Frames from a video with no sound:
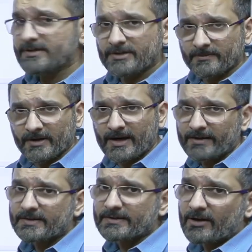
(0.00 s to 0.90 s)
Sharma.
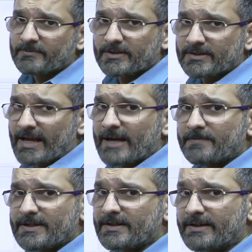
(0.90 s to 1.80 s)
Write this down because
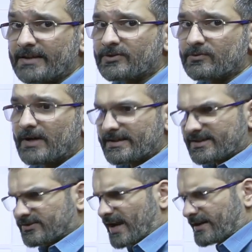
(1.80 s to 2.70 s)
CLATPG tends to
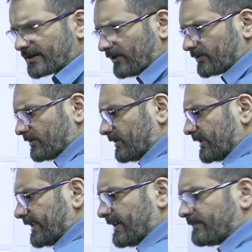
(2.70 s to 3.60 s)
extract out
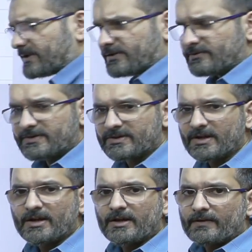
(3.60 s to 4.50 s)
all the MCQs
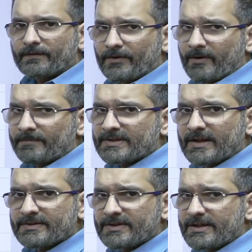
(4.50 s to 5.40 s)
from
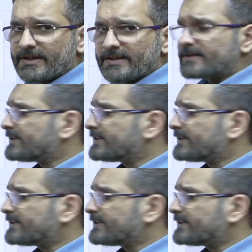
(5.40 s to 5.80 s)
such details